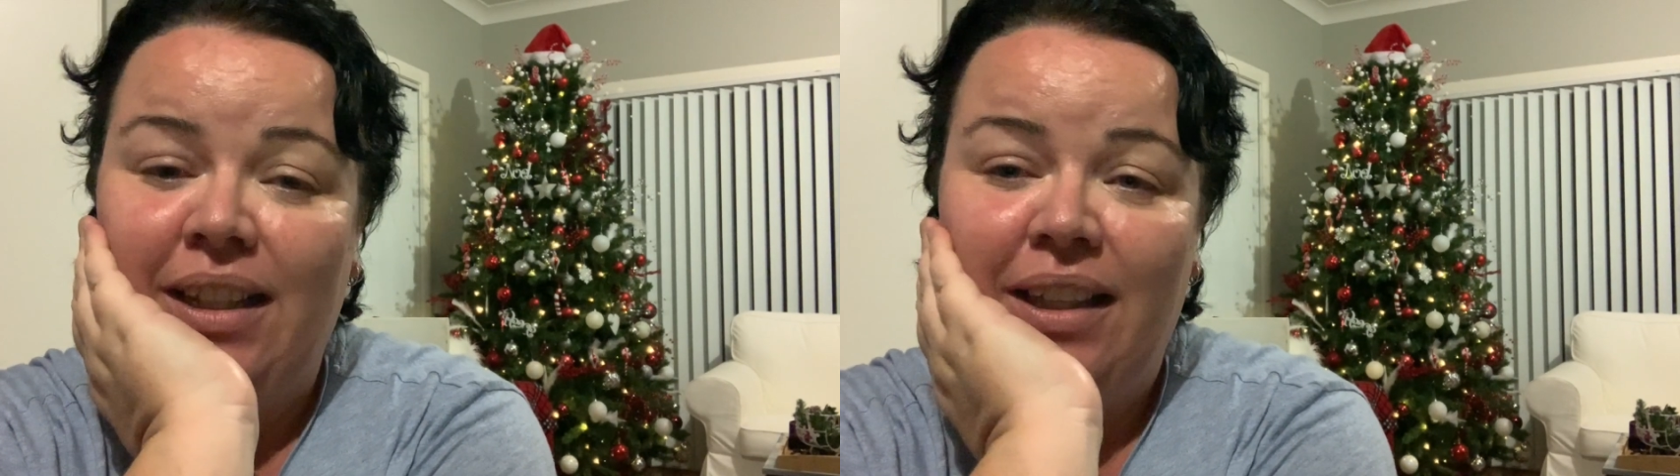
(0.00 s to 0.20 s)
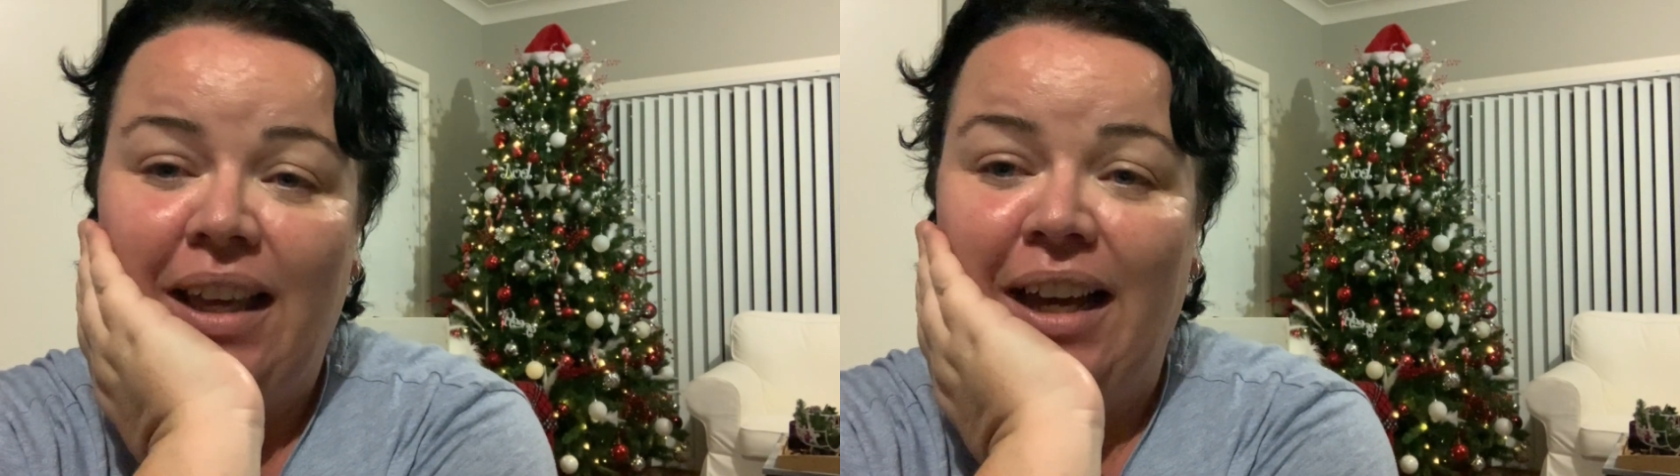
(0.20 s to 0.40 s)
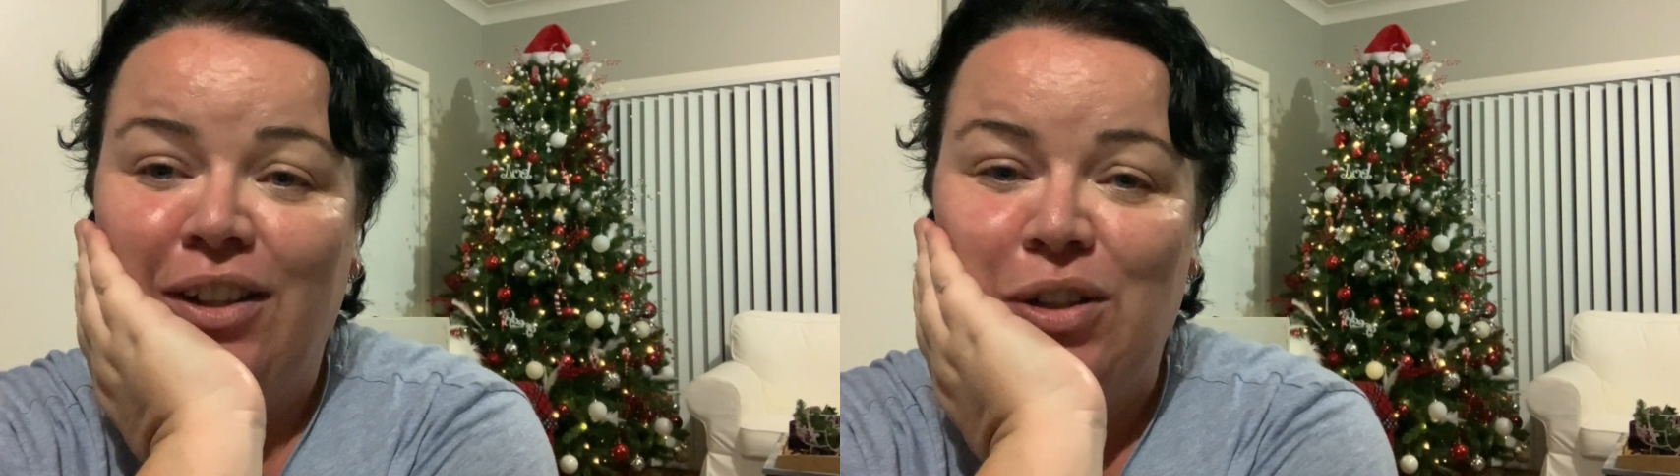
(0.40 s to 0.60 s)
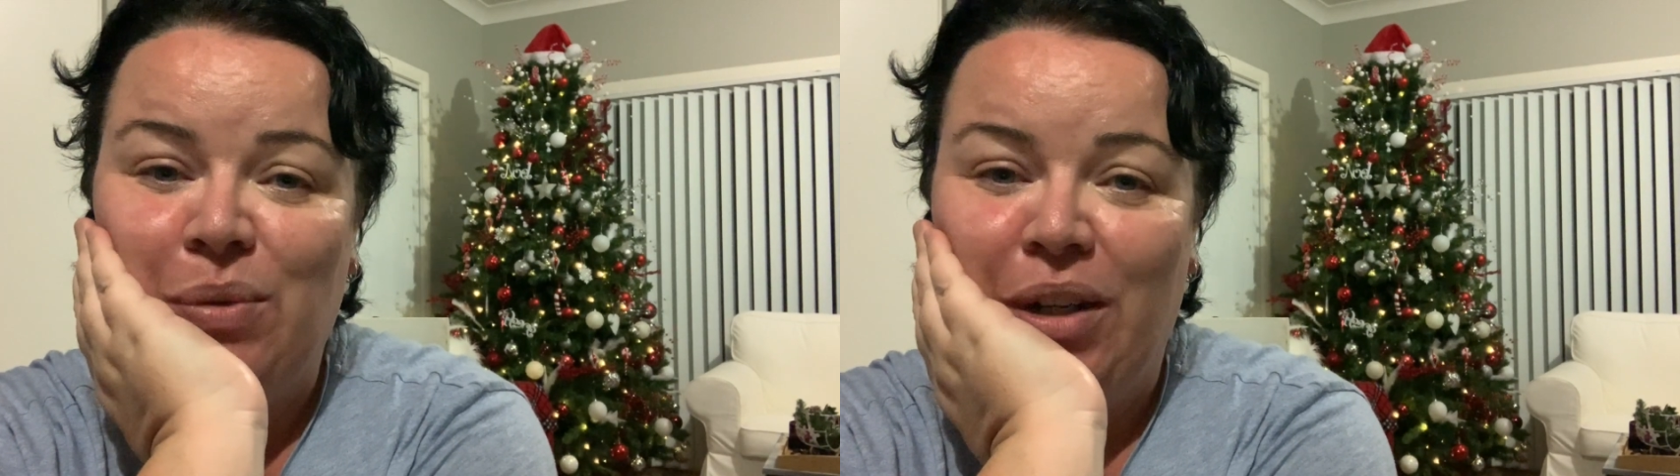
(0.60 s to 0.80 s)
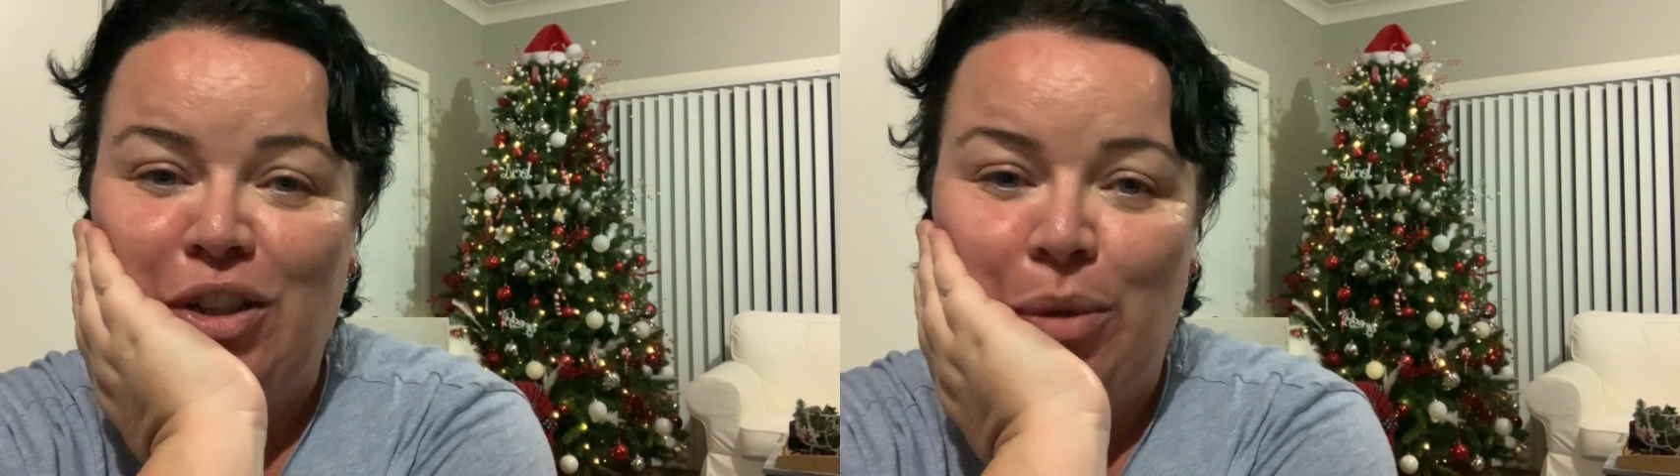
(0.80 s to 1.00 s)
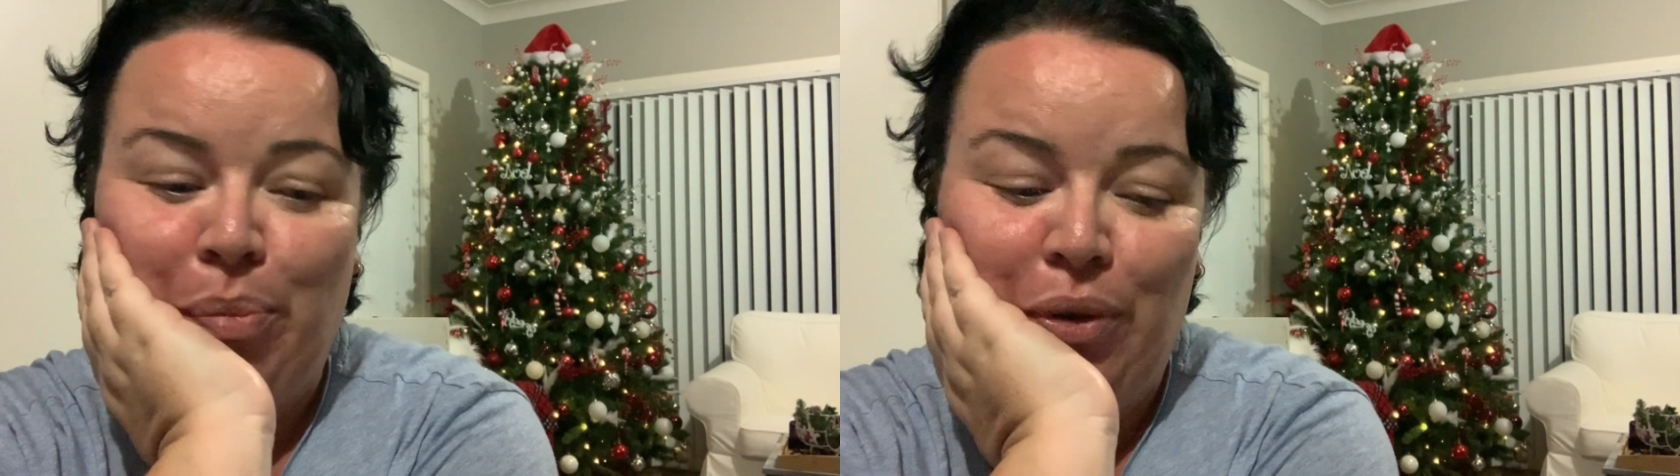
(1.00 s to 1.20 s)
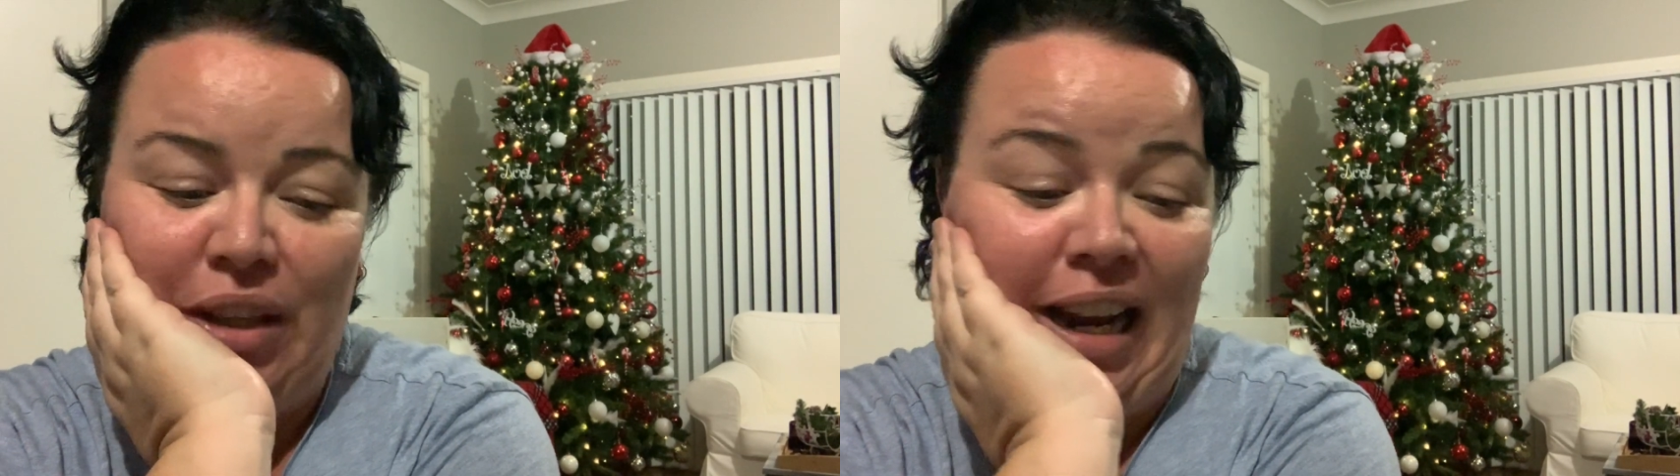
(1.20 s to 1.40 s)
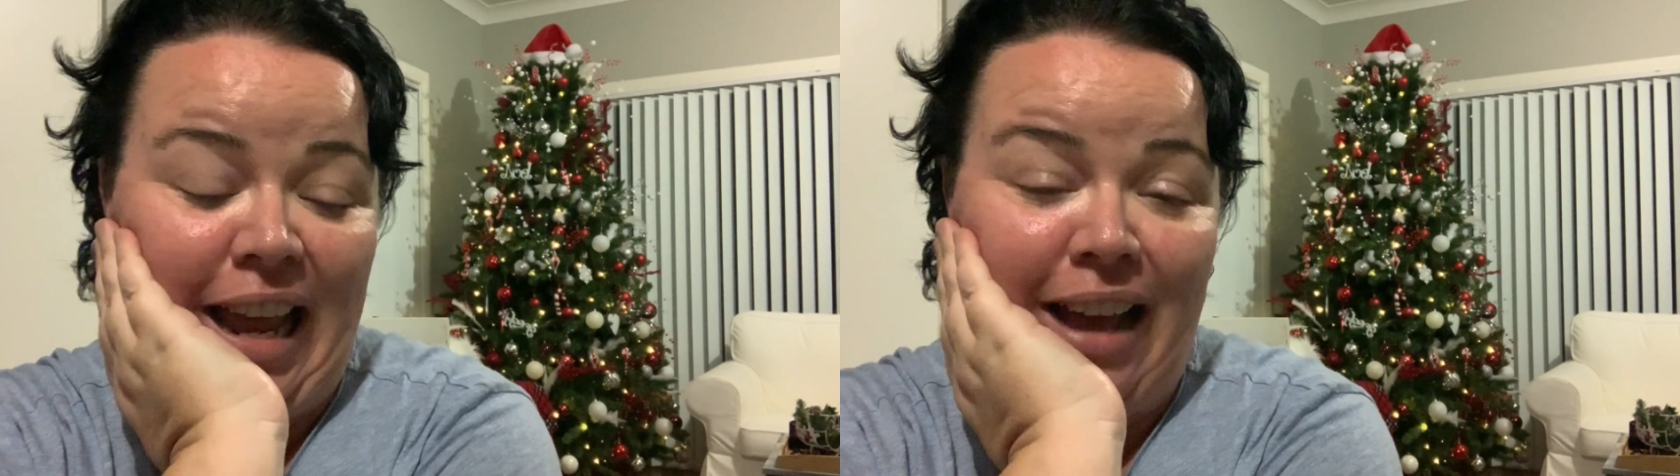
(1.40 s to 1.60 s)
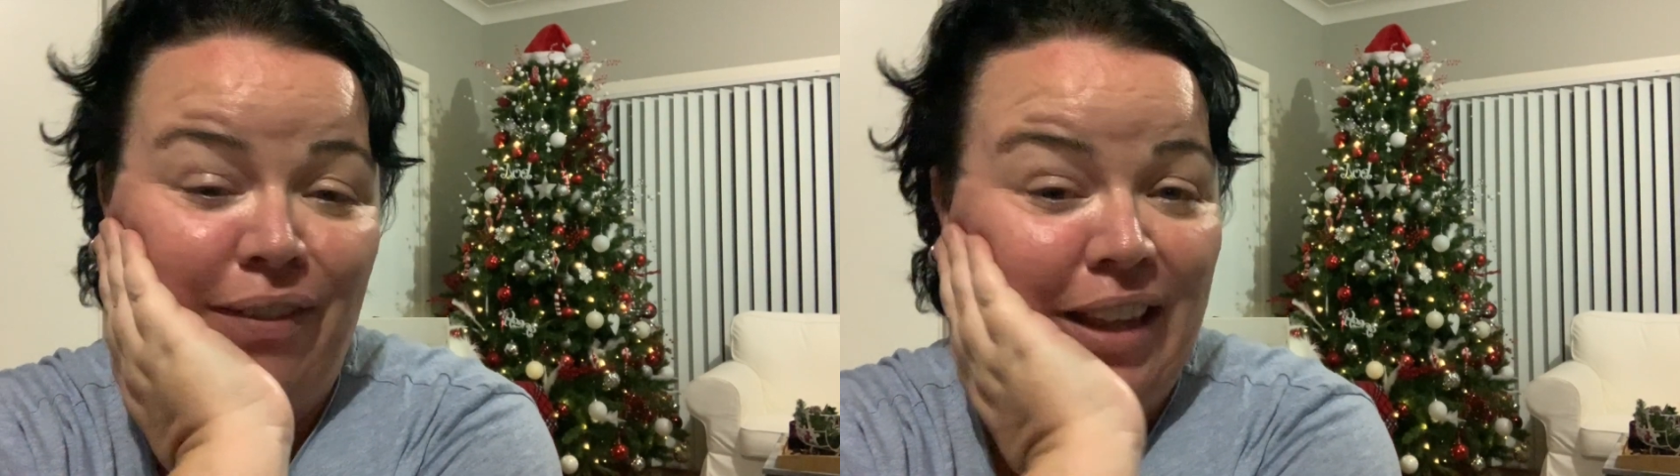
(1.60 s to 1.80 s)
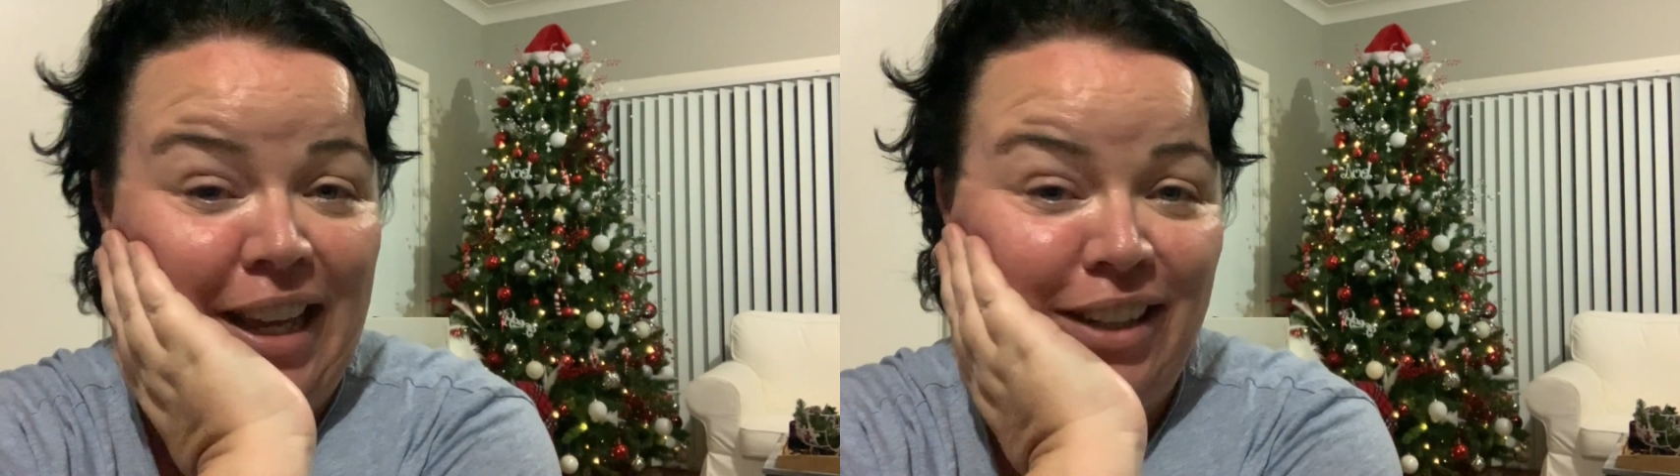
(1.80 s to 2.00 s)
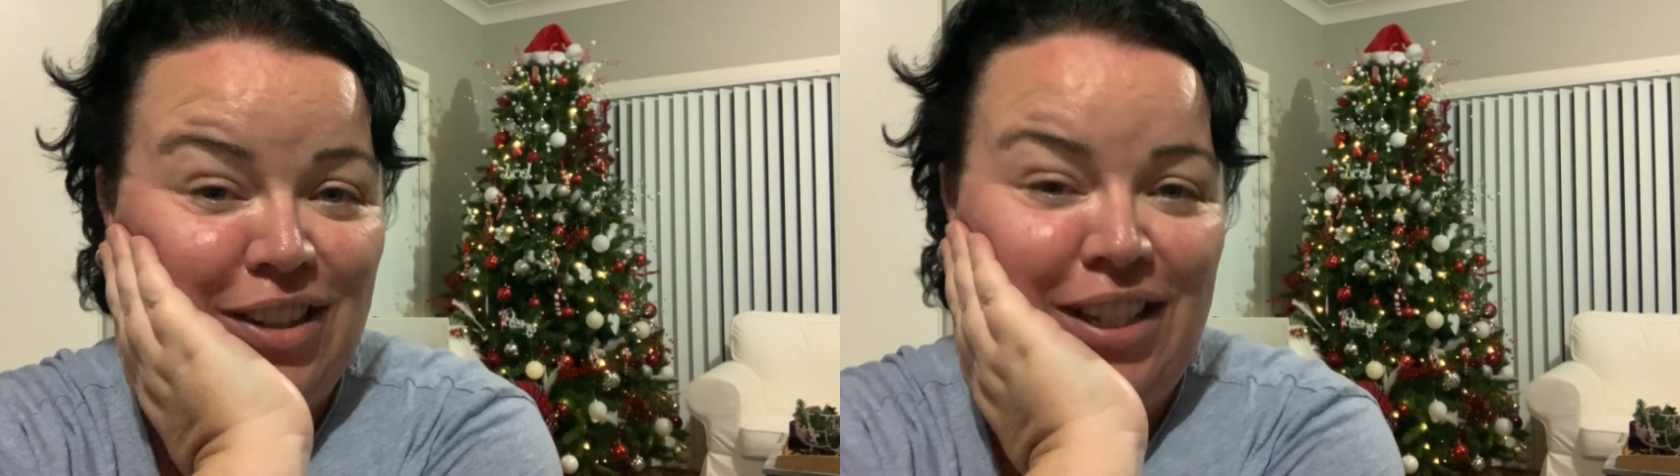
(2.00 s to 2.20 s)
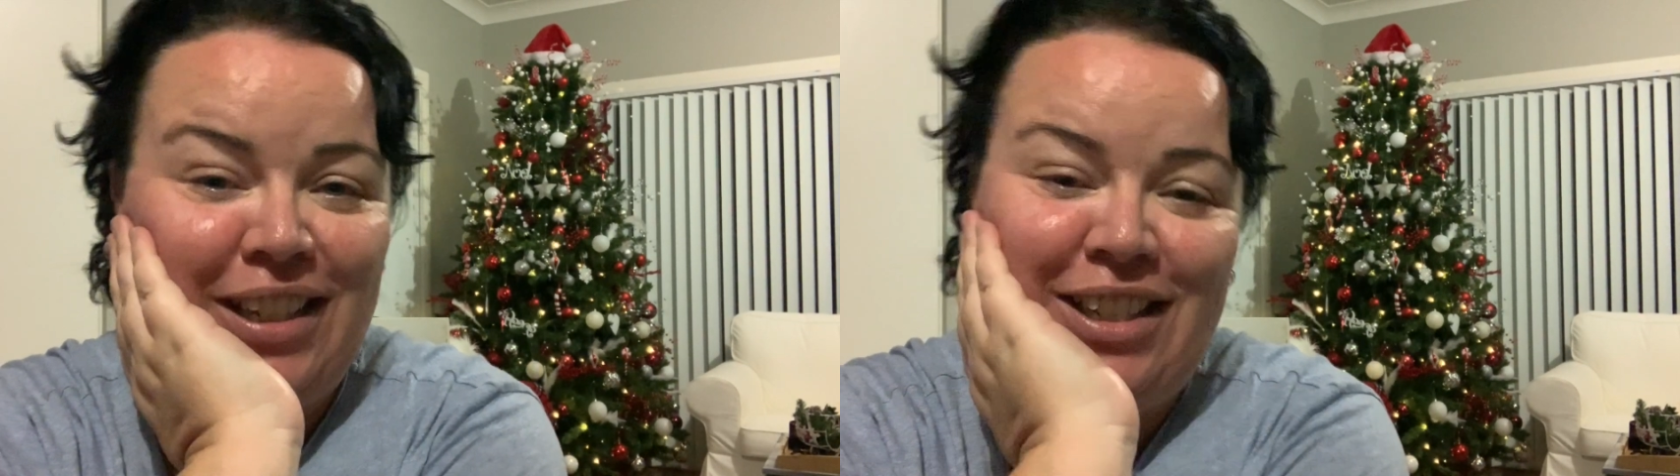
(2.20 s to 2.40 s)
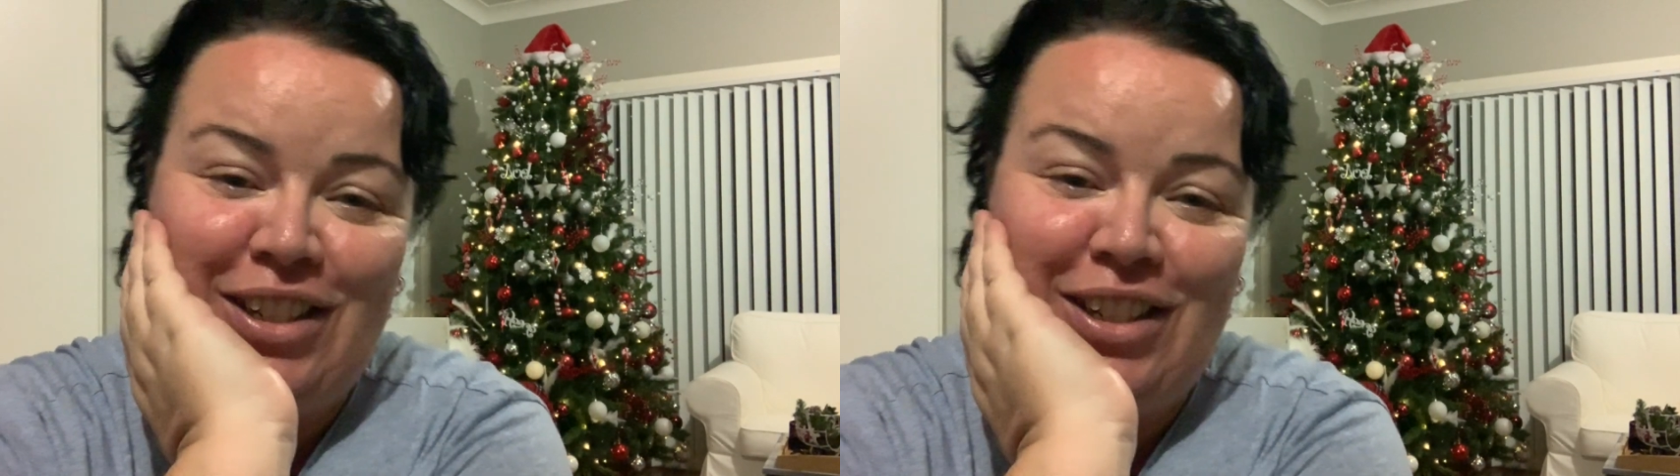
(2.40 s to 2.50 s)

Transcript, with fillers: yeah, I just wanted to put that out there just,